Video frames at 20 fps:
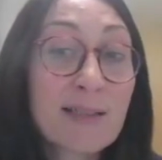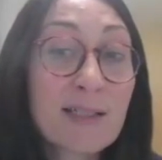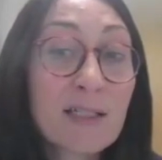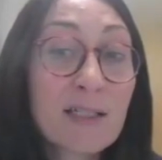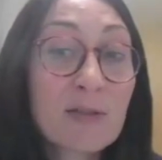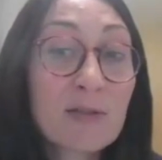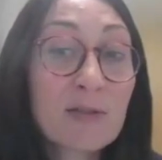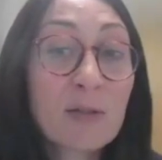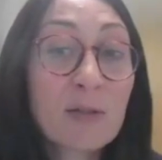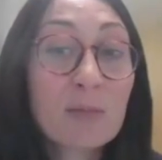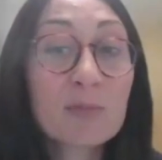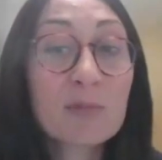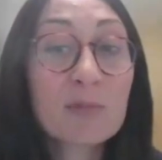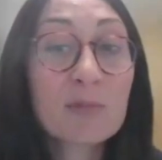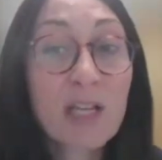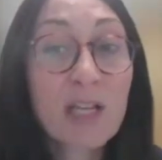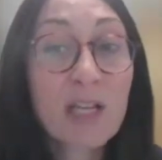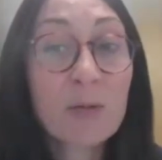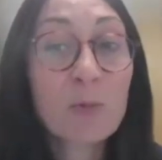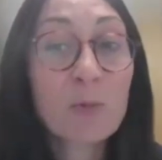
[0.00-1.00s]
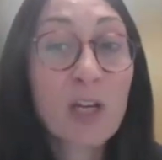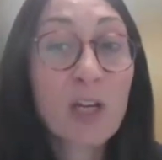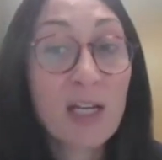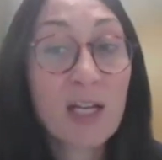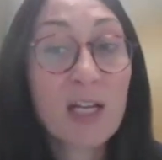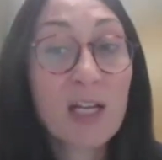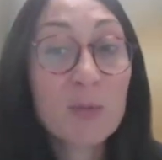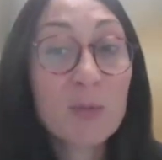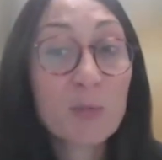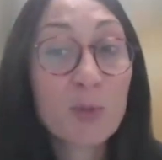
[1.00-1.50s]
syndrome, then we
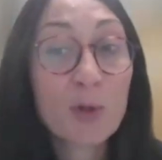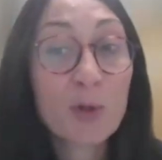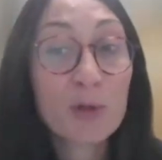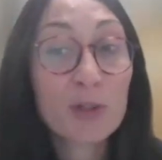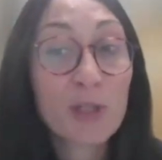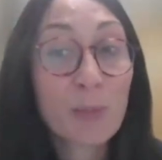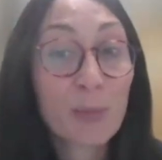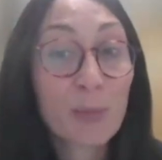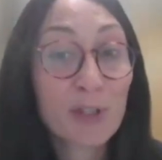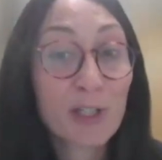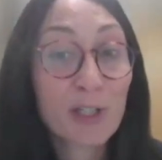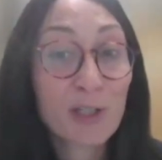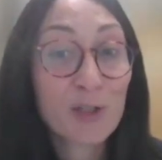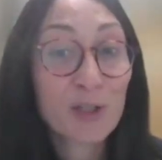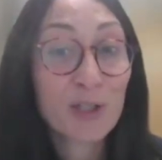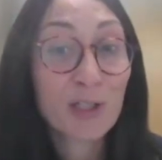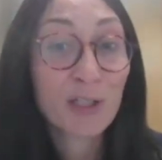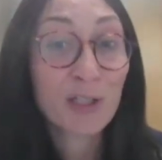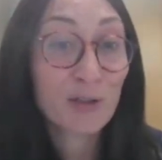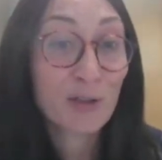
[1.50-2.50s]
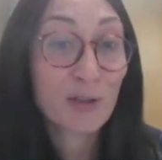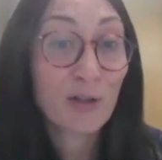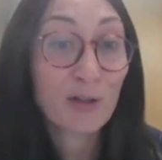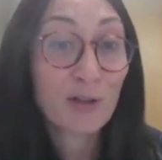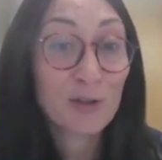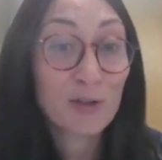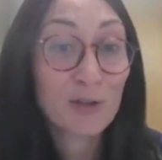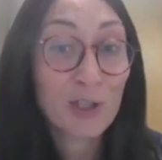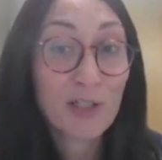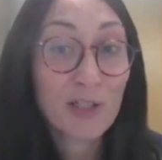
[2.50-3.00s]
can explore the potential
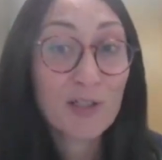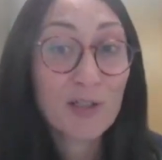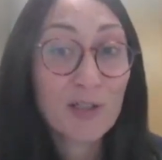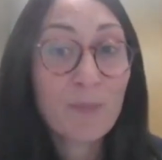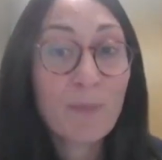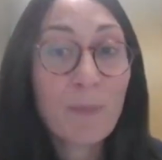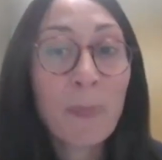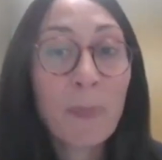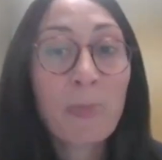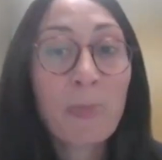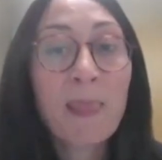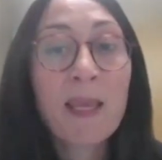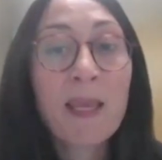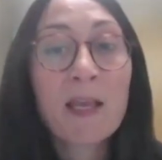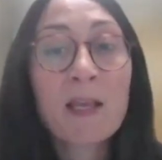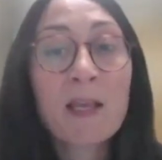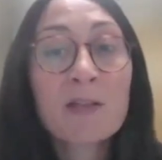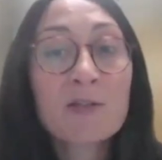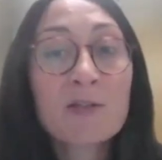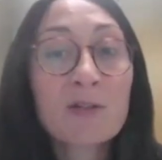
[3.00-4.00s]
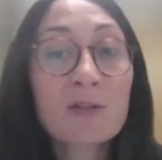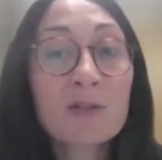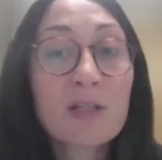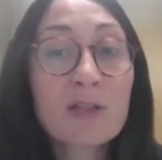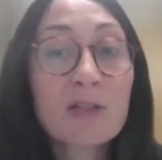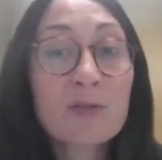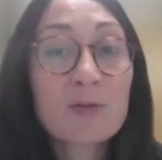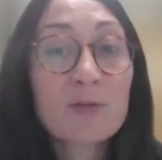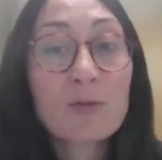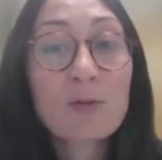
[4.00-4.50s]
etiologies. So
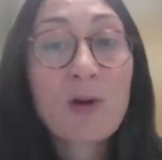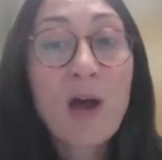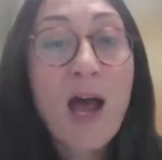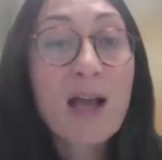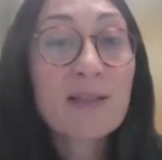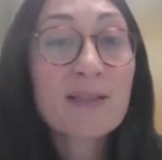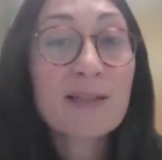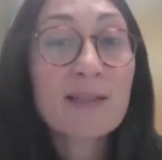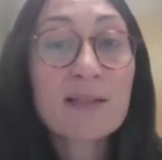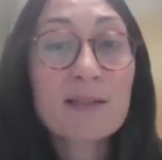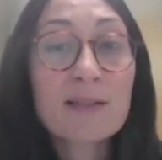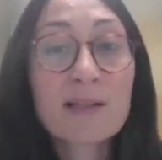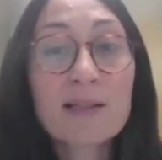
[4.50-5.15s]
this two-axis